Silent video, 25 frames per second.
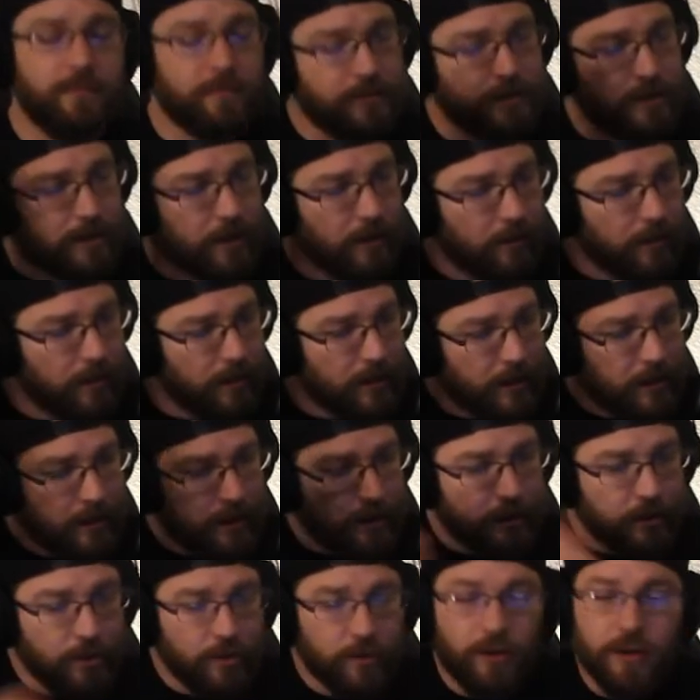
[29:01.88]
so
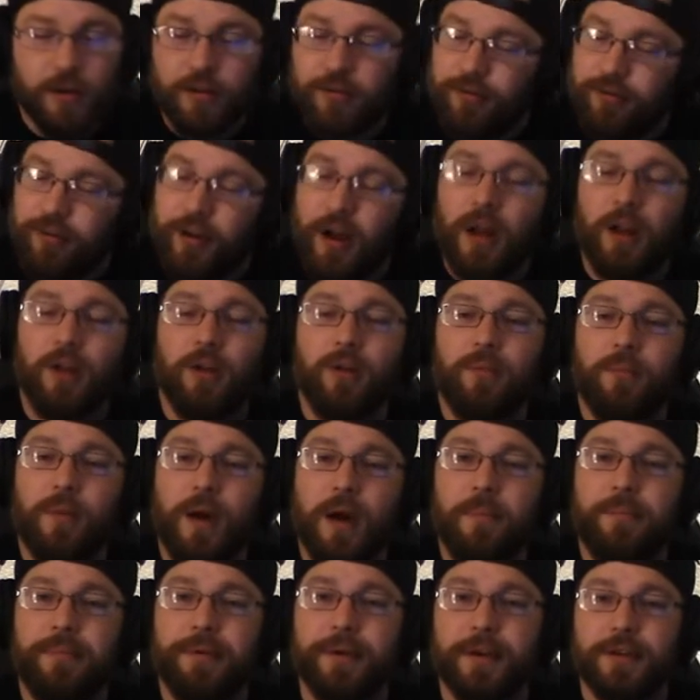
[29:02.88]
you can follow
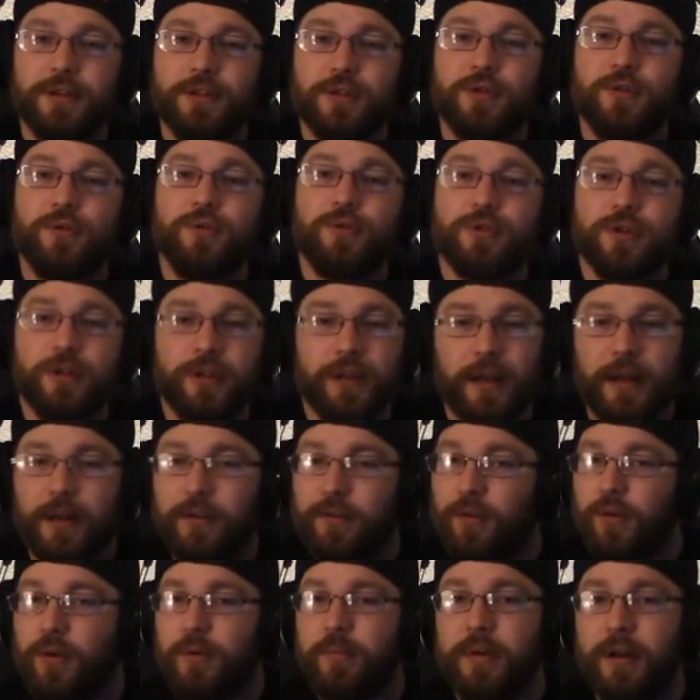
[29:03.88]
my picks. Usually I
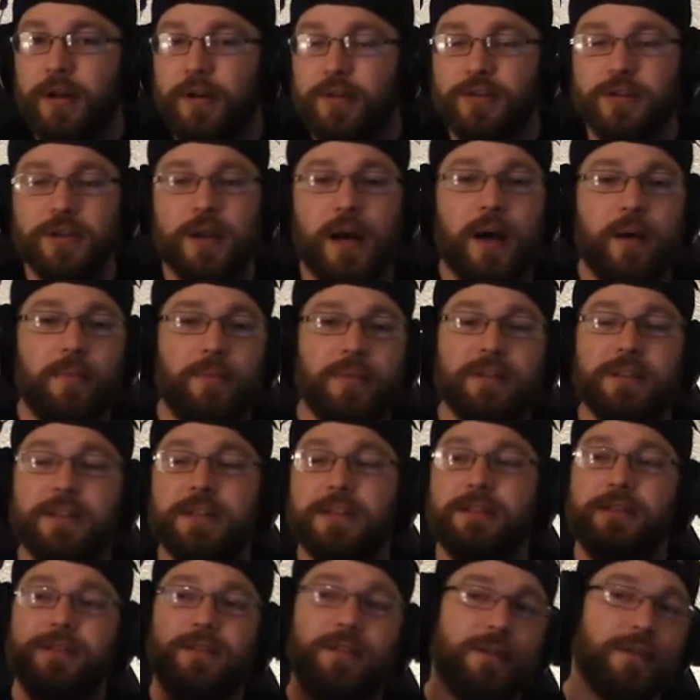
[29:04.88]
do a better job, but
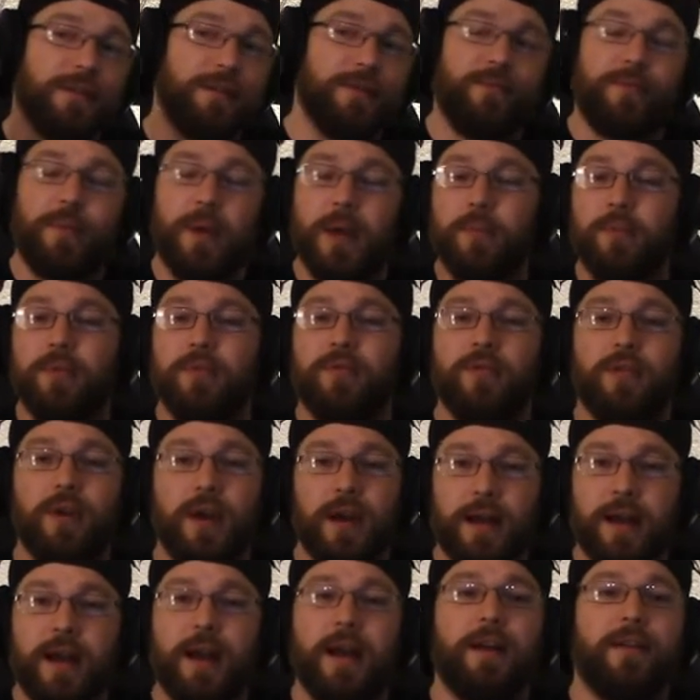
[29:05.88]
this, this pay-per-view
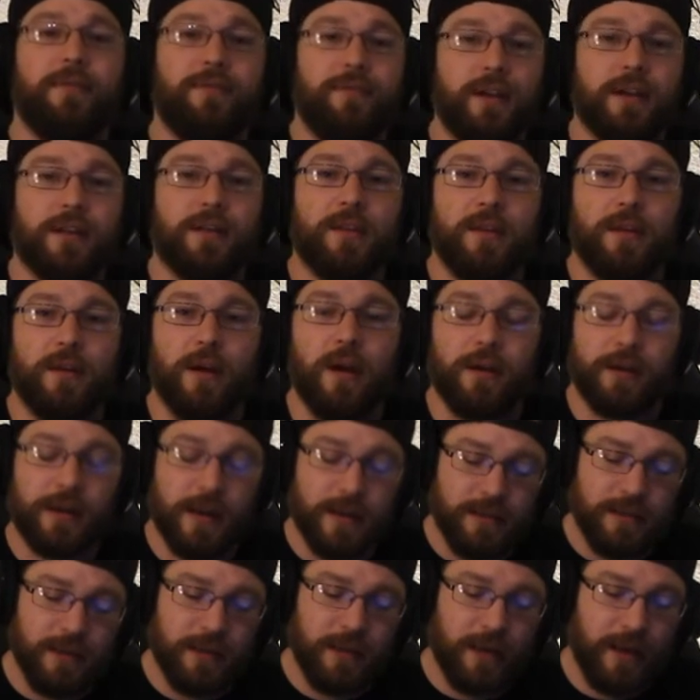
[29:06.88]
I kind of fucked the dog.
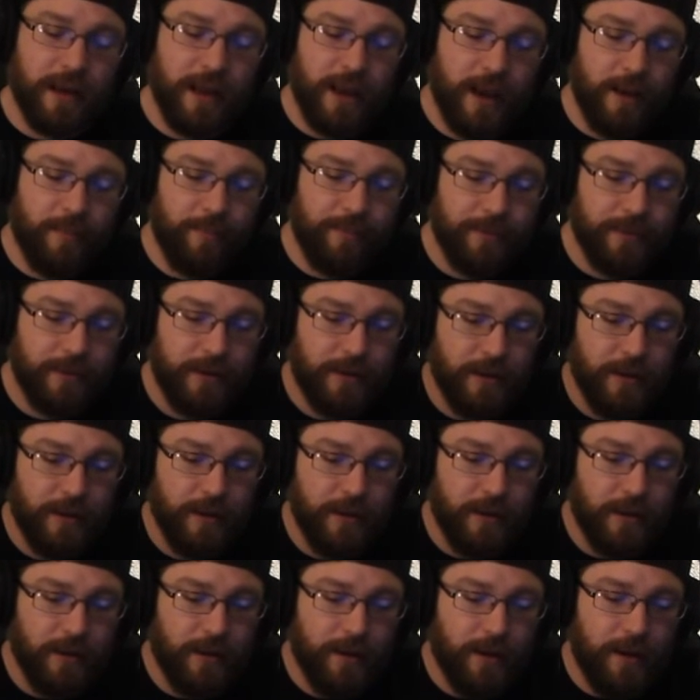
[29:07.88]
I took a nap.
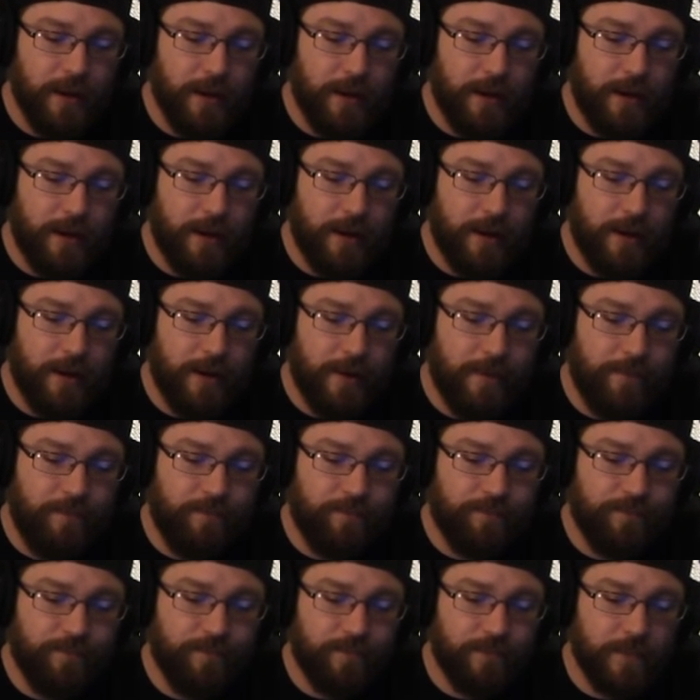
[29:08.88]

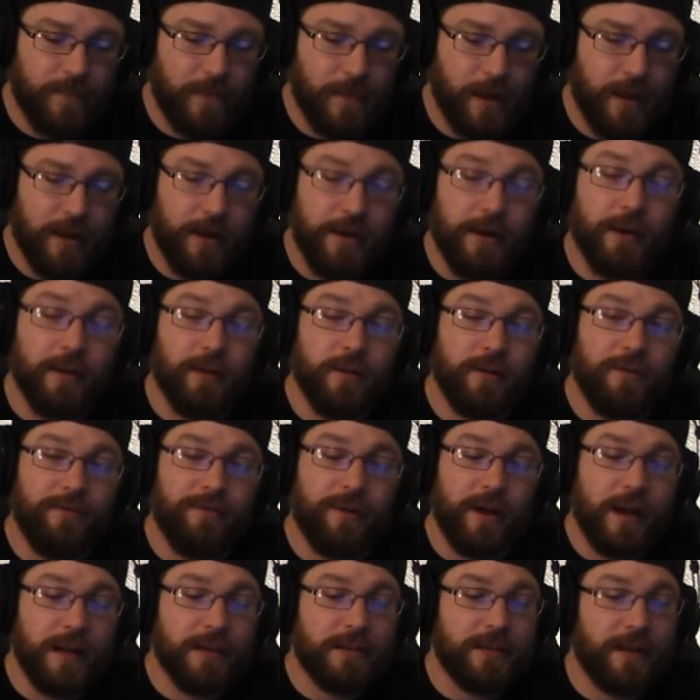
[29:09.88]
Um, an
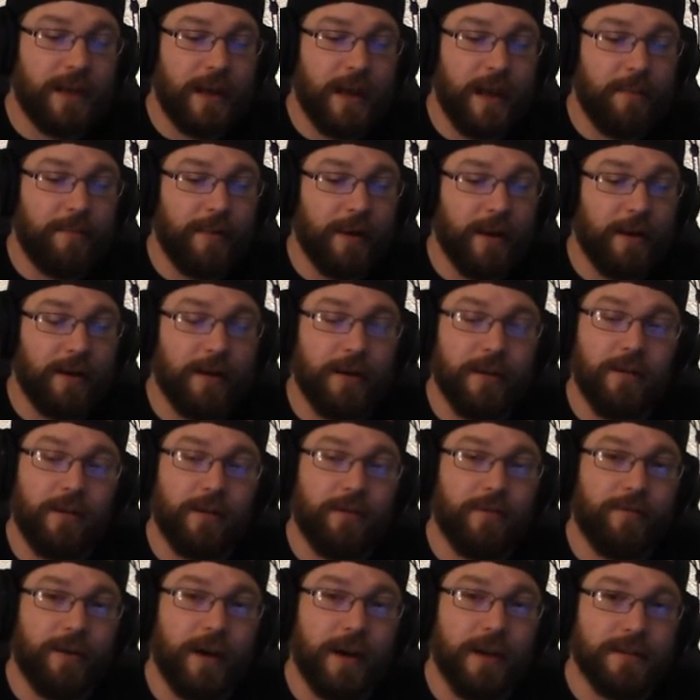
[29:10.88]
ill-advised nap at an
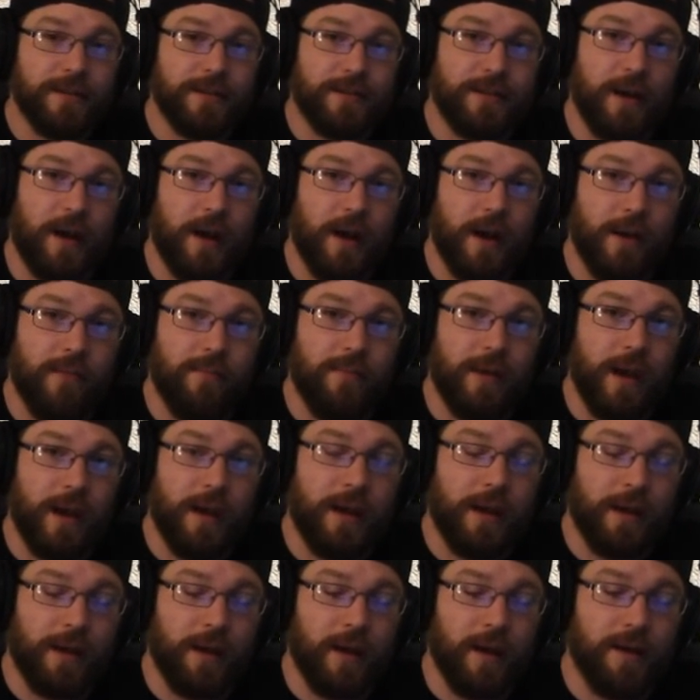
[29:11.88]
ill-advised time,
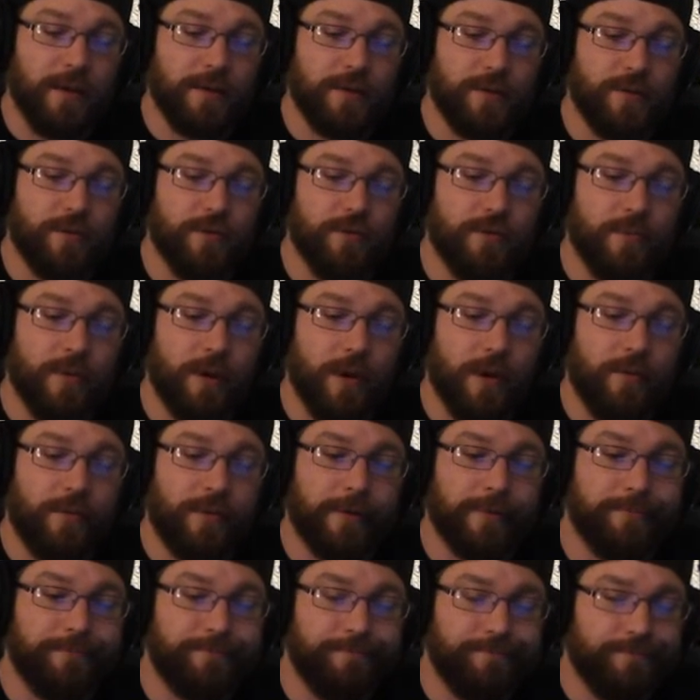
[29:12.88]
and it kind of screwed me
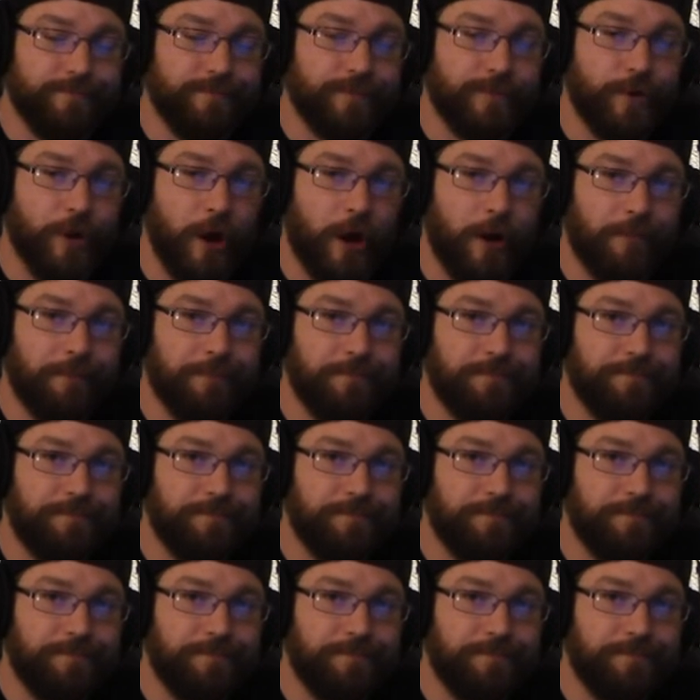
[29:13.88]
over. So,